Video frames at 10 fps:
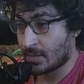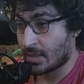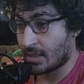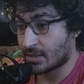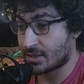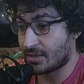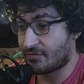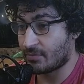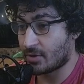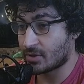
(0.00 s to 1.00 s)
Actually, if he
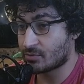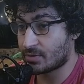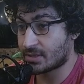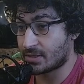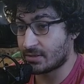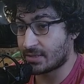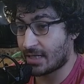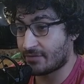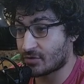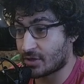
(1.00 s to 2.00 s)
blocks with this, he'll
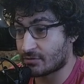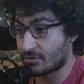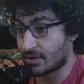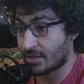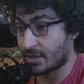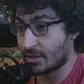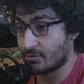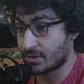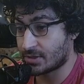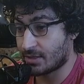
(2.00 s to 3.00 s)
have to counter. I think he
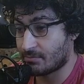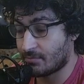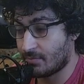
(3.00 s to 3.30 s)
loses game.